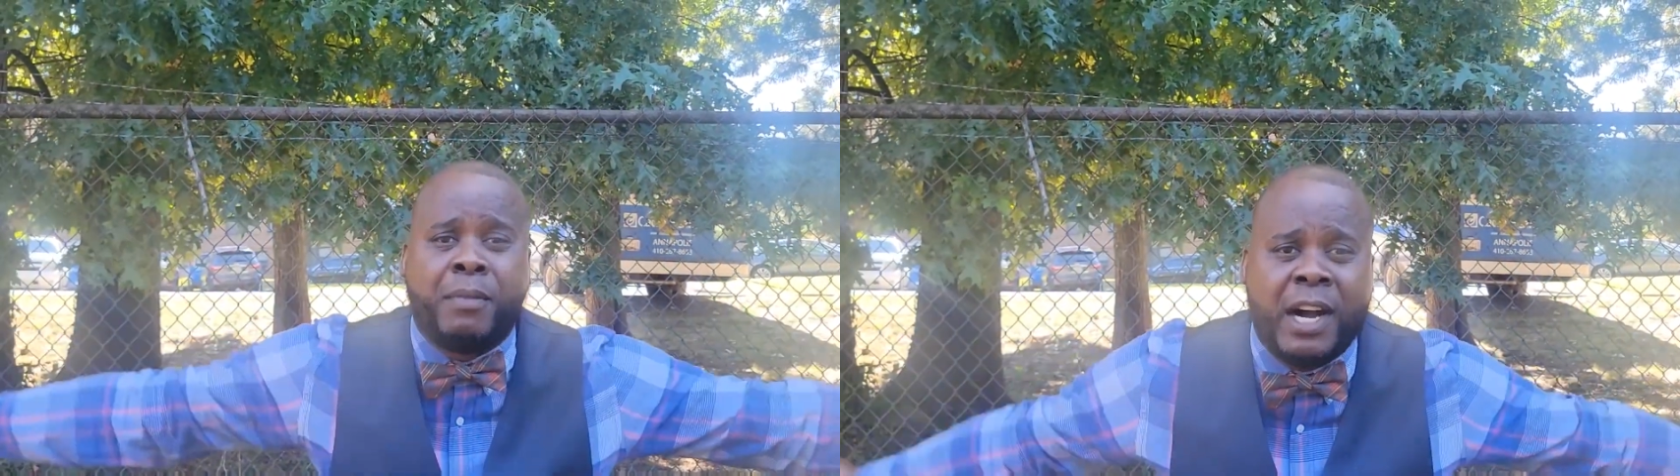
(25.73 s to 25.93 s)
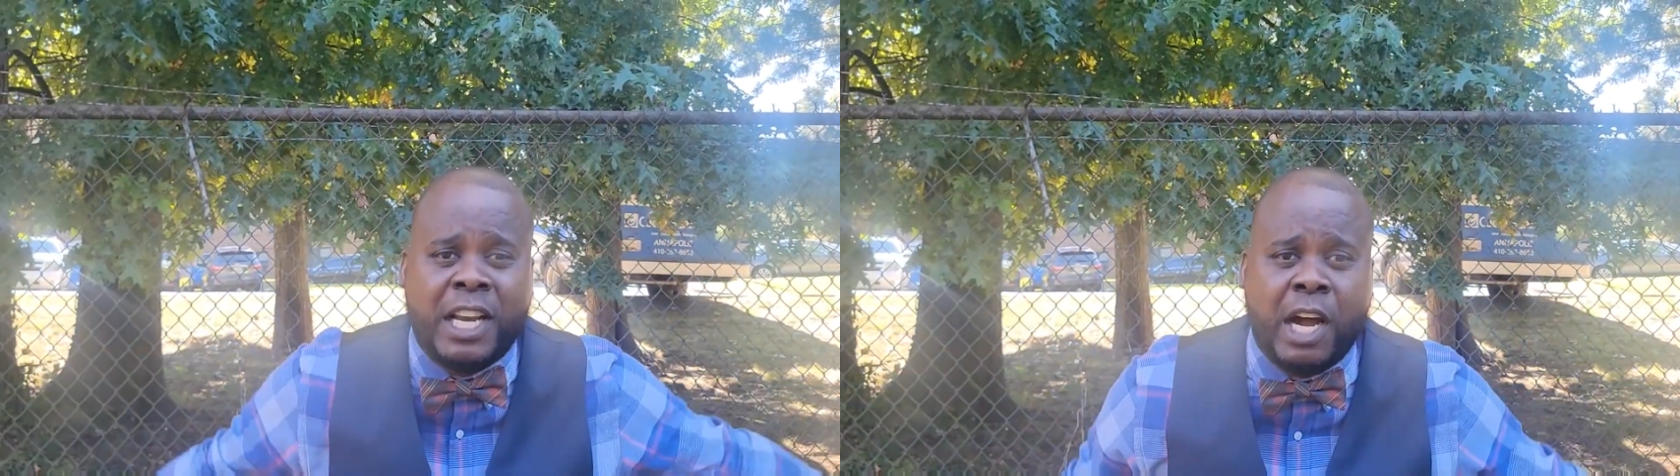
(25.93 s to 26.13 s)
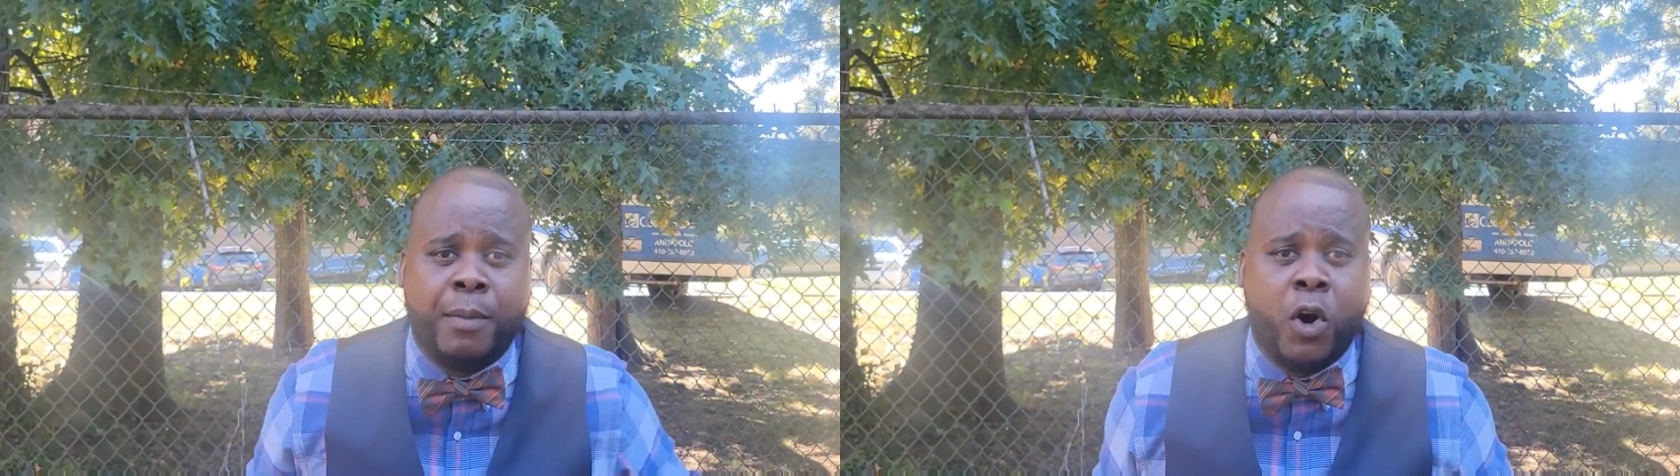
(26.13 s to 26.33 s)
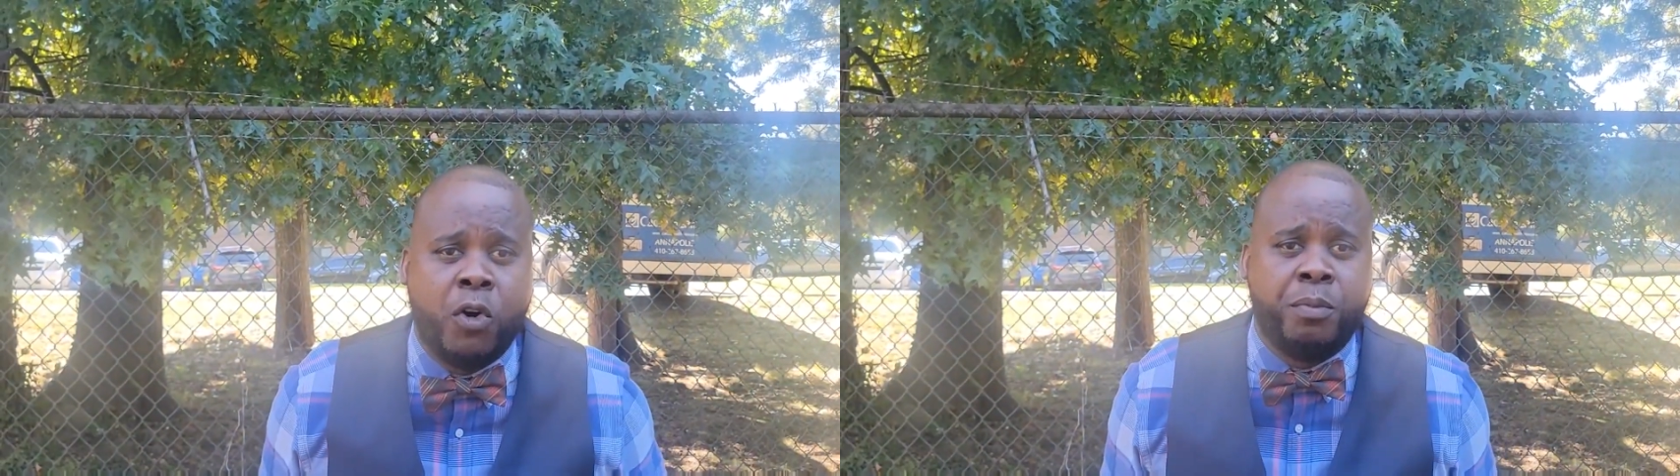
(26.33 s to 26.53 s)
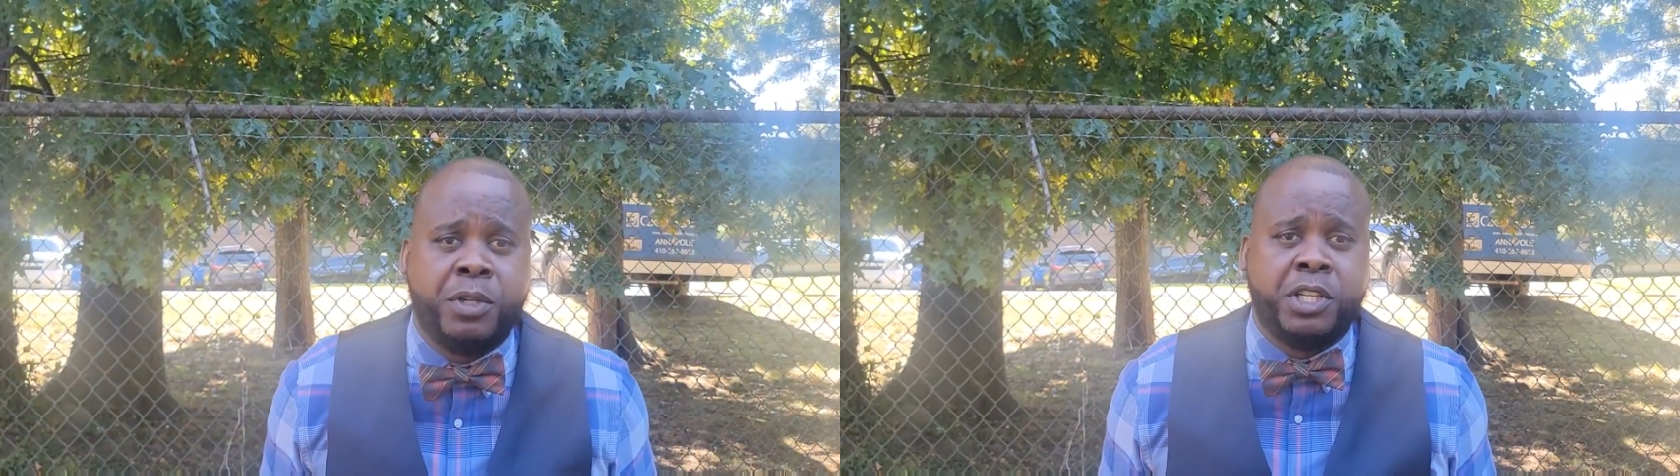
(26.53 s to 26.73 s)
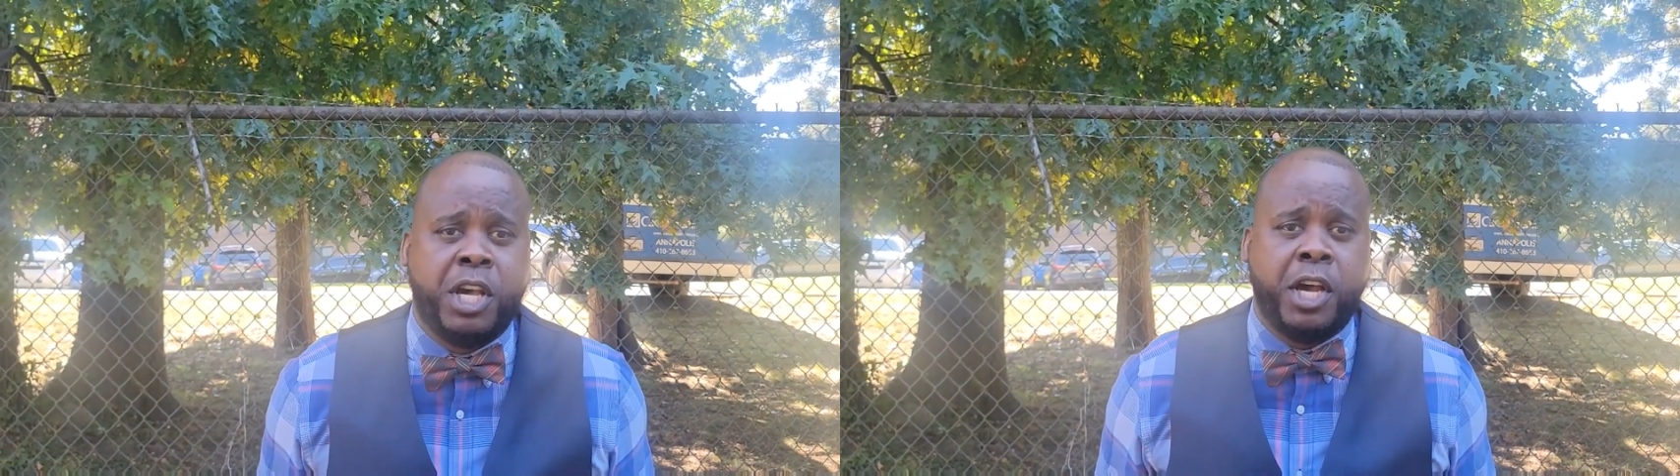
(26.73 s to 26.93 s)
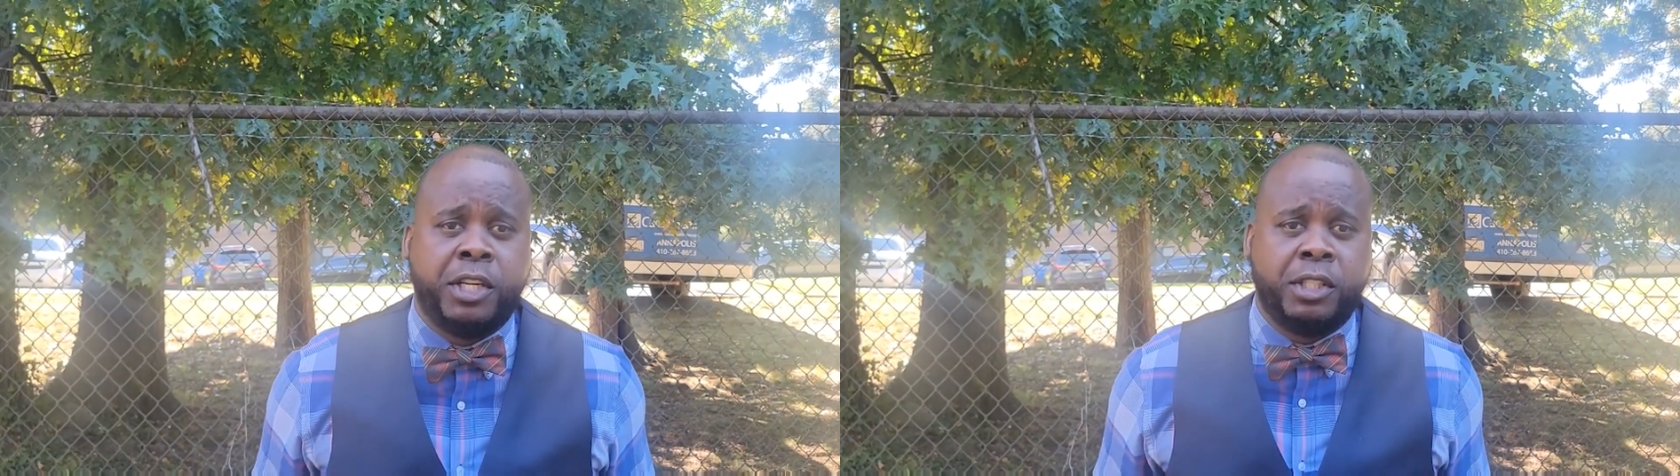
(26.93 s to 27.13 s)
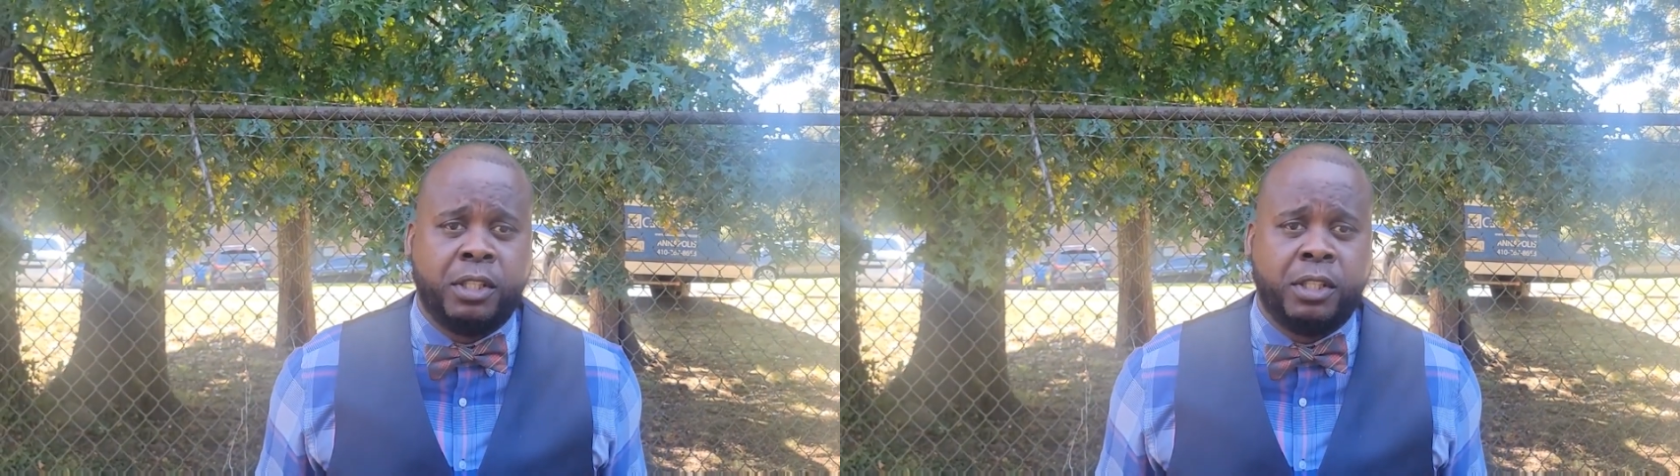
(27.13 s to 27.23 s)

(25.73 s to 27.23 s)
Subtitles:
bad about me yet.